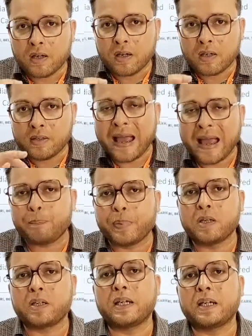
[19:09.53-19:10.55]
that
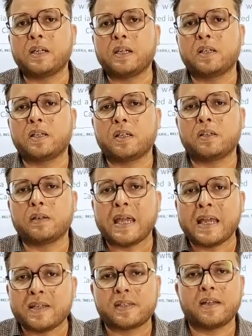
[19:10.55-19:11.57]
particular
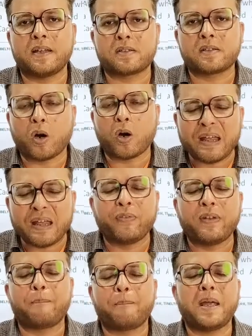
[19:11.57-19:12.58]
instance or
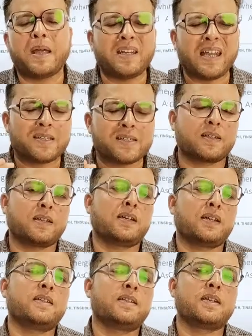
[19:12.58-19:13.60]
development is
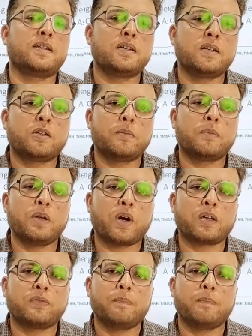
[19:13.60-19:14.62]
considered to be
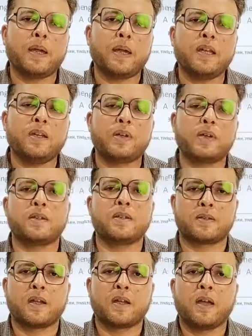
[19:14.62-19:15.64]
one of the main
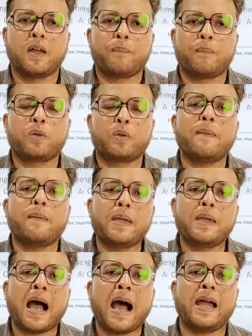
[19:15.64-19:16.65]
reasons, okay,
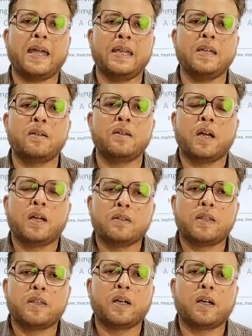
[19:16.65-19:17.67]
behind
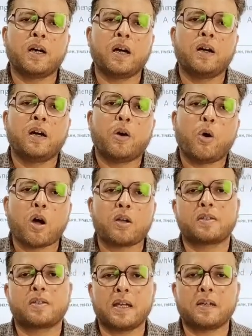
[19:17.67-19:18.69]
the
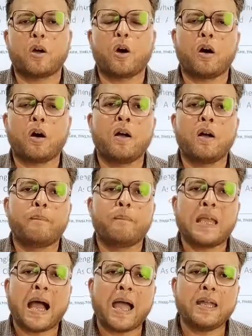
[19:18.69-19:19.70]
onset or
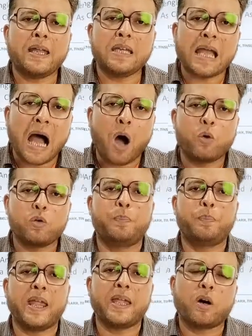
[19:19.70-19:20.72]
behind the
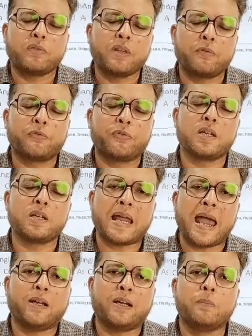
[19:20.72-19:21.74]
outbreak of the First
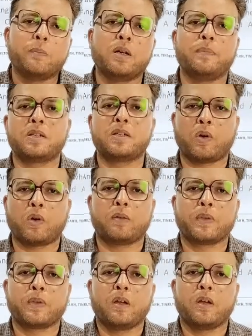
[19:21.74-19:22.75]
Anglo-Burmese War,
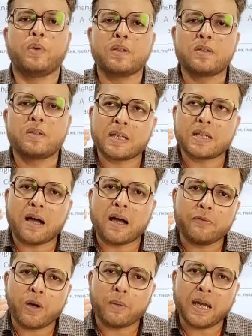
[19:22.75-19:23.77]
which
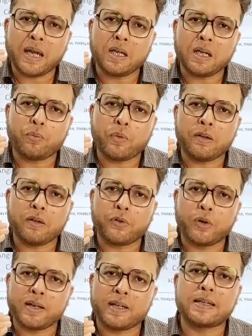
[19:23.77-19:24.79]
started from
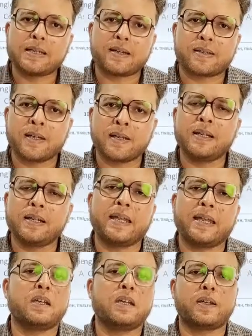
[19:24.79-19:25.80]
1824 and it lasted till
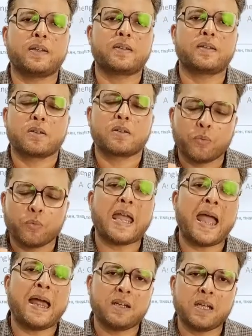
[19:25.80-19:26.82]
1826, which
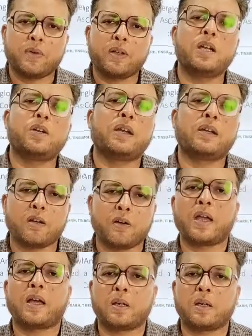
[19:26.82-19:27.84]
ended with the Treaty of
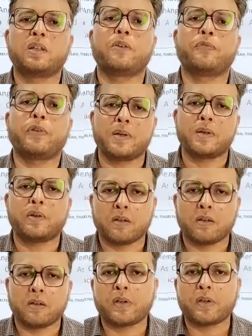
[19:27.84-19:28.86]
Yandabu, the famous
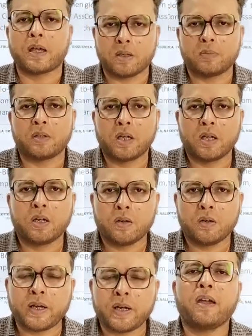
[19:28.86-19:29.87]
Treaty of Yandabu,
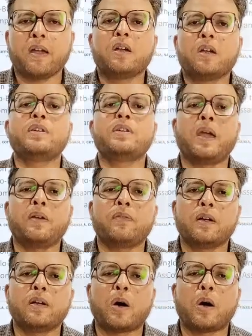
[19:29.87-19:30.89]
okay, which
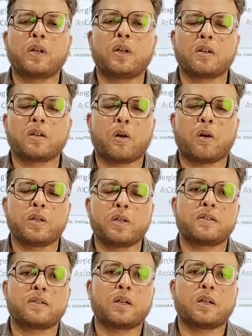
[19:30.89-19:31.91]
paved the foundation, or you
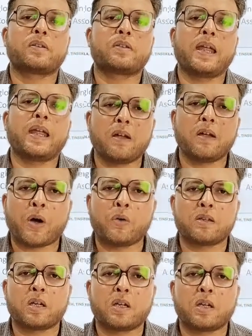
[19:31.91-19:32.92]
can say which laid the
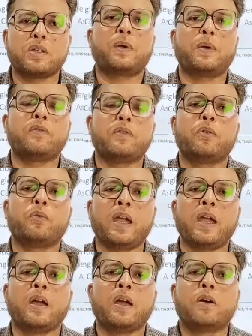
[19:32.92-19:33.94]
foundation, which paved the
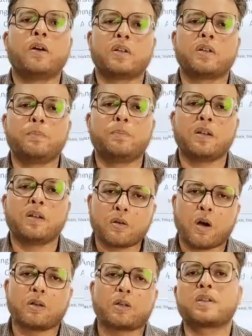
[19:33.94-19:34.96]
way for the British
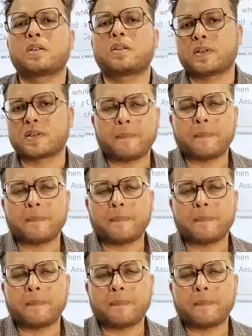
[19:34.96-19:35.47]
conquest of Assam.